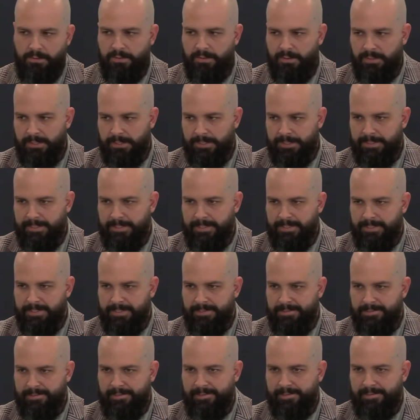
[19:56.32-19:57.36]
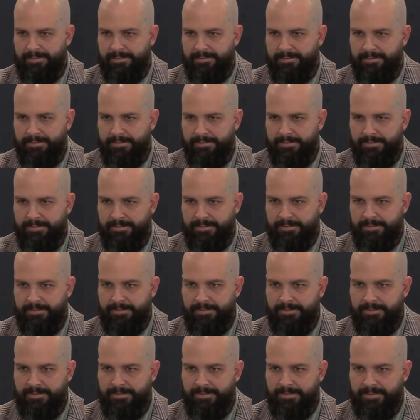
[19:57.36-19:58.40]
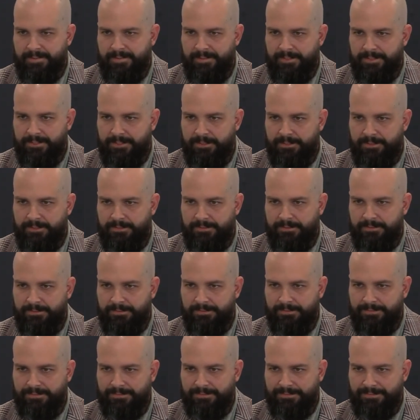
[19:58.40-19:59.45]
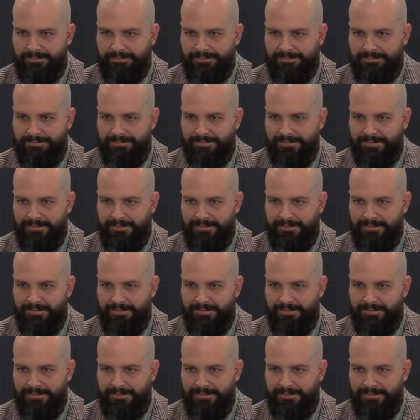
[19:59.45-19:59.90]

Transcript: No one is speaking in this clip.